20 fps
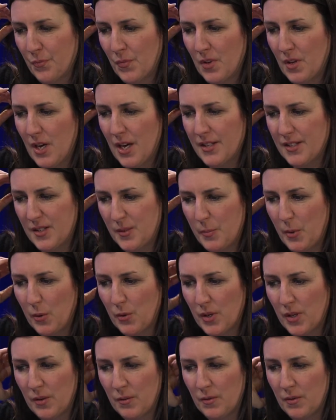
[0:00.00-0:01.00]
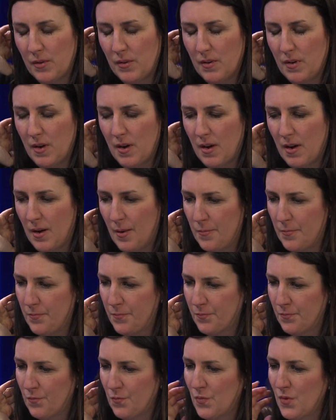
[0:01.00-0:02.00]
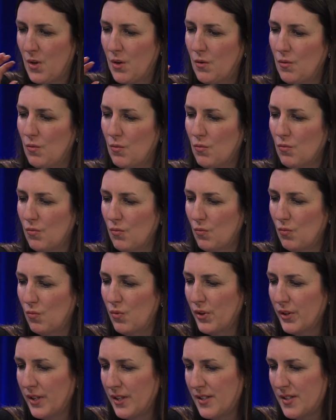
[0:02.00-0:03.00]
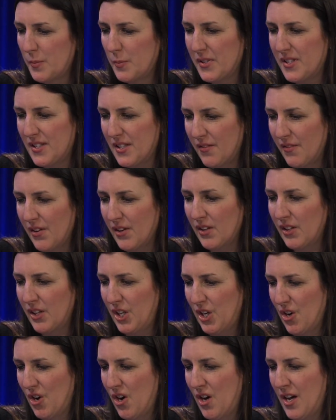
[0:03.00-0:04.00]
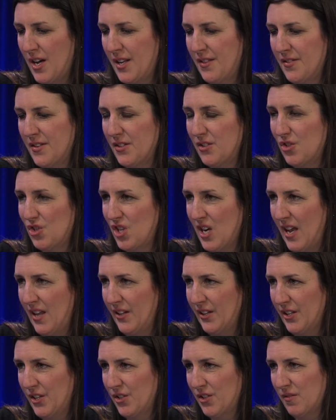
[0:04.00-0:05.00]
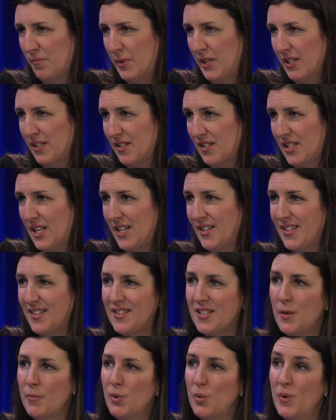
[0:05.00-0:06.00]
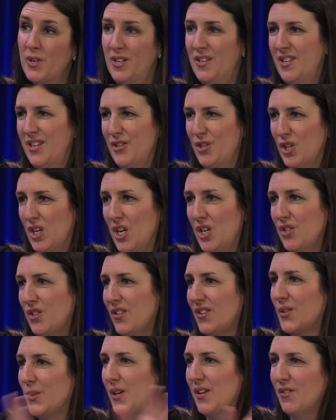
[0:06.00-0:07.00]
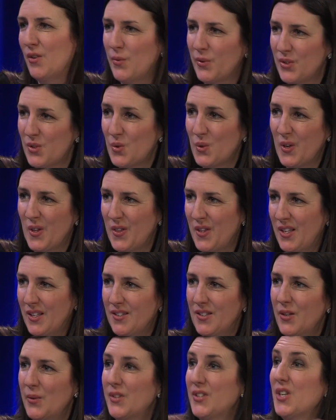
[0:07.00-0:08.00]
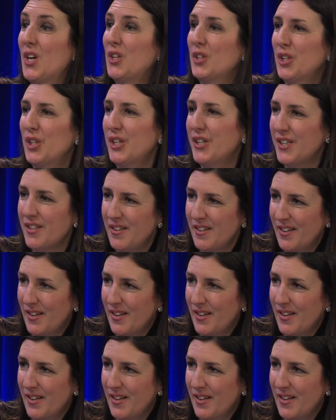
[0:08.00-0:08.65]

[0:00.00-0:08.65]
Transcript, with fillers: has spoken um, really specifically on this challenge of being mm -hmm. a mm-hmm. state that's number one in education, so everyone sort of thinks, yeah. oh, it's all good. It's all